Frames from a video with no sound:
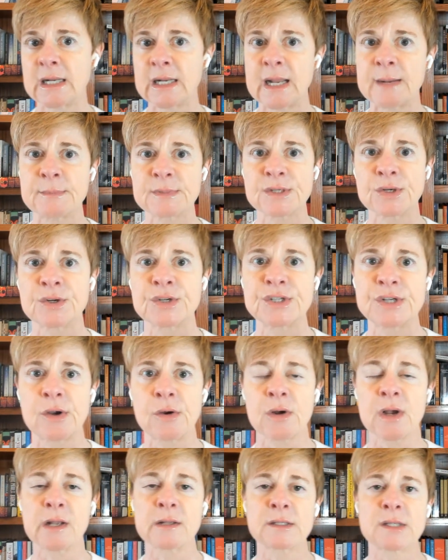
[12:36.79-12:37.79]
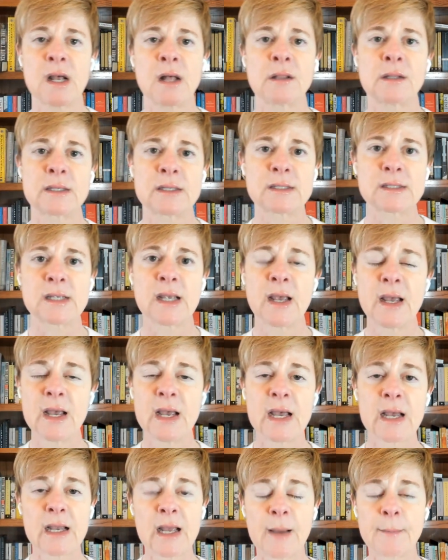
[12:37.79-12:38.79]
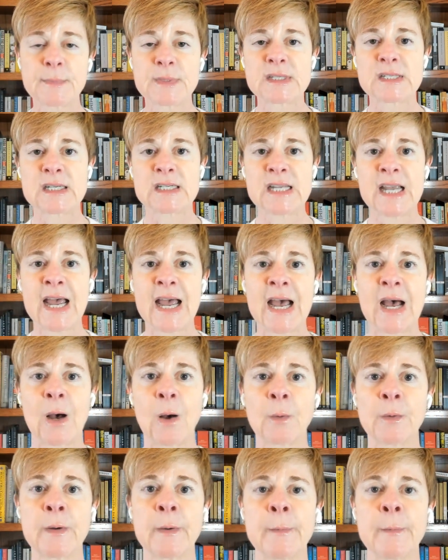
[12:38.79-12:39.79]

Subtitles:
named Sergio Gonzalez comes to town,